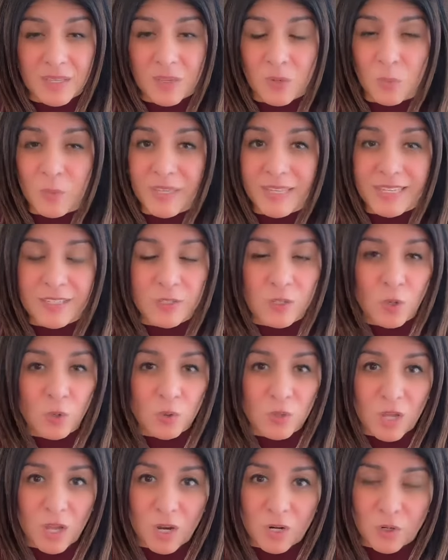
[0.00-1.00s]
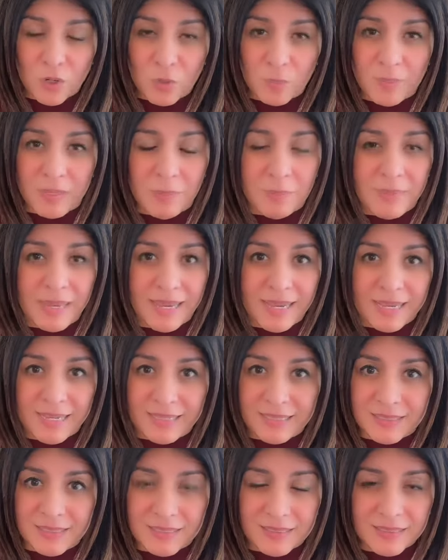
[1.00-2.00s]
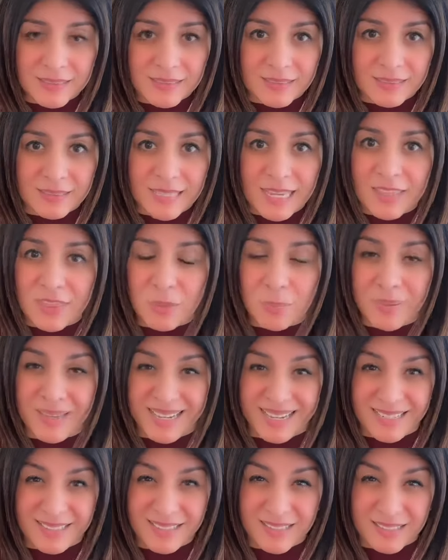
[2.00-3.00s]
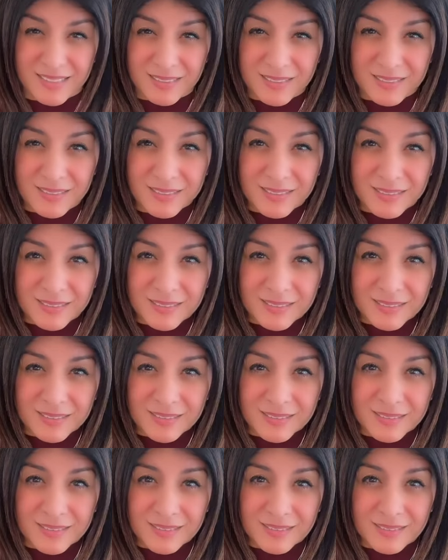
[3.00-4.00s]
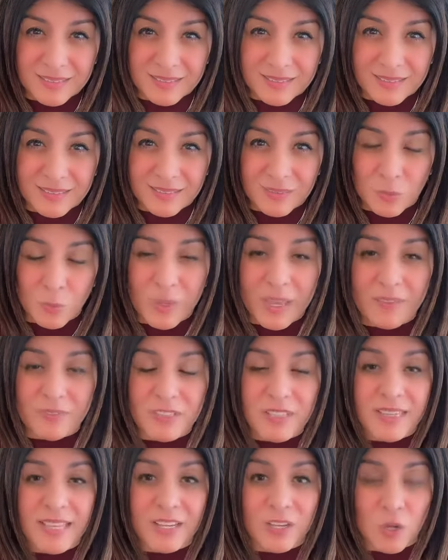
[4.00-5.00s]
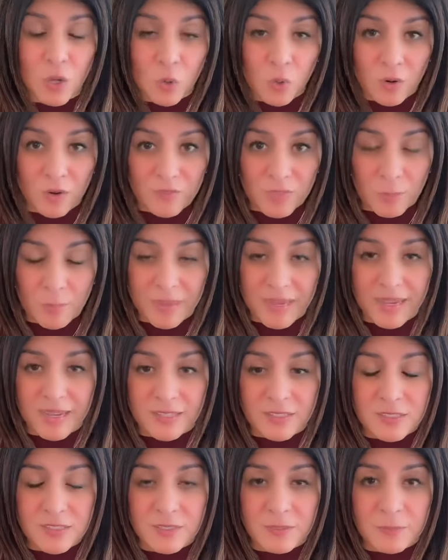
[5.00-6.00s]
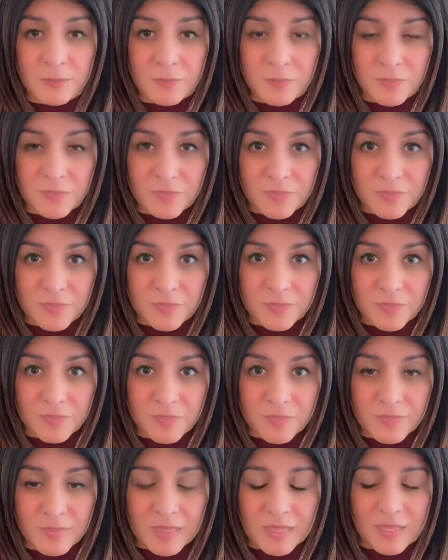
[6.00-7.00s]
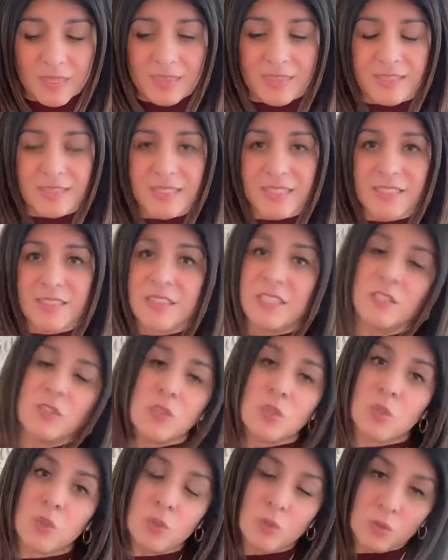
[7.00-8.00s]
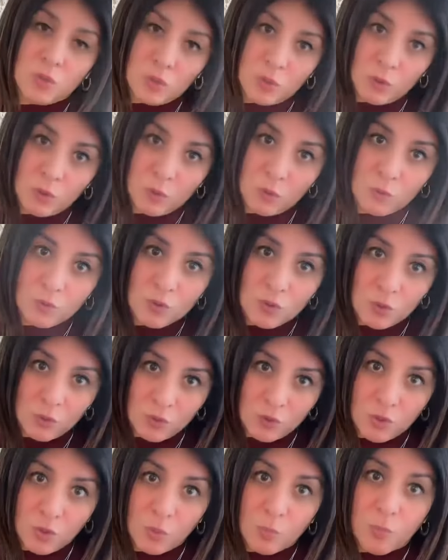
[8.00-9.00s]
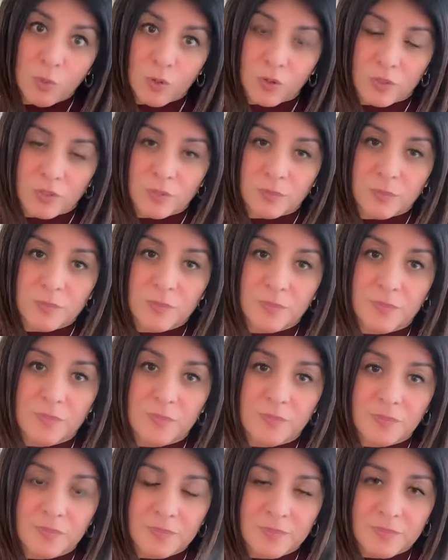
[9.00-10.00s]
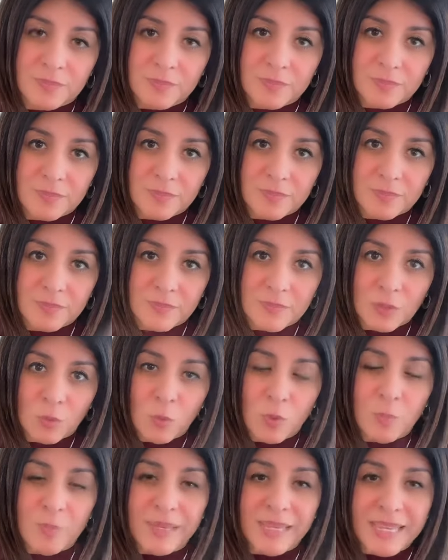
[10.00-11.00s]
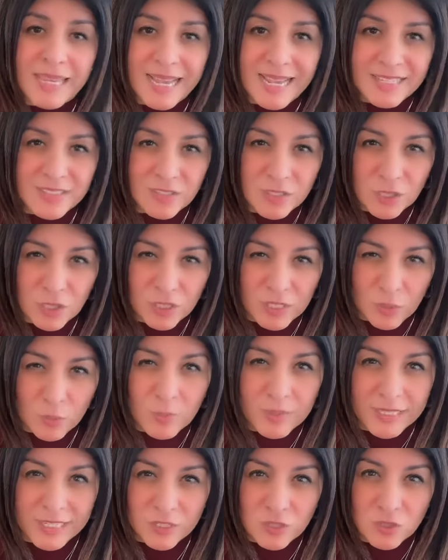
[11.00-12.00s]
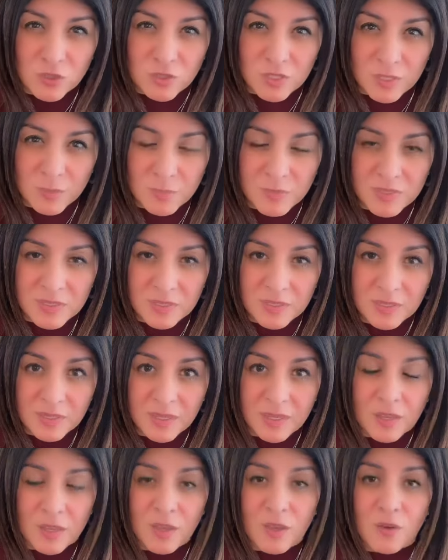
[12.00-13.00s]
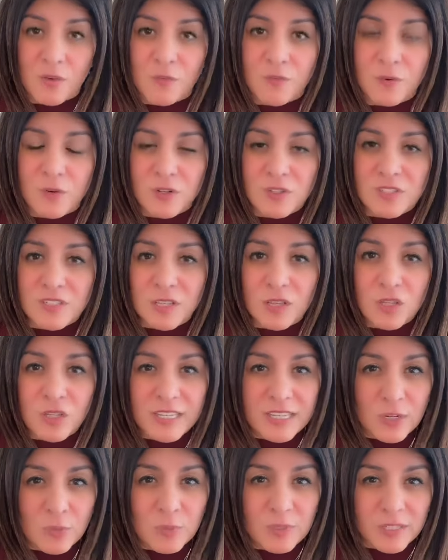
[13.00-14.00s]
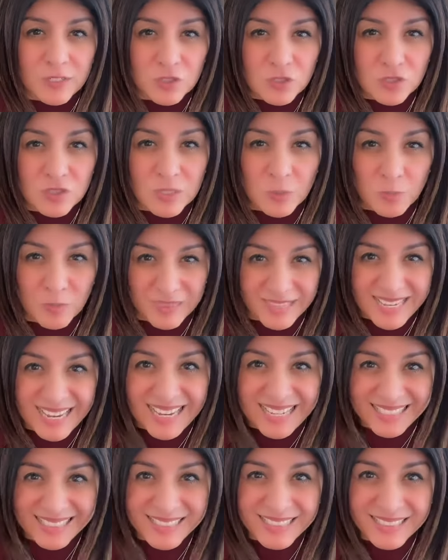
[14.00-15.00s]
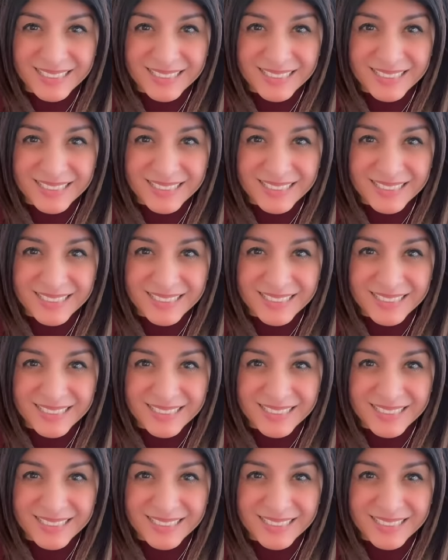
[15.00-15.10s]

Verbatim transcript: We can no longer be mad at the past. We have to let go of the past. This is the 2222 portal. We're being asked to look at relationships. First, look at our relationship with God.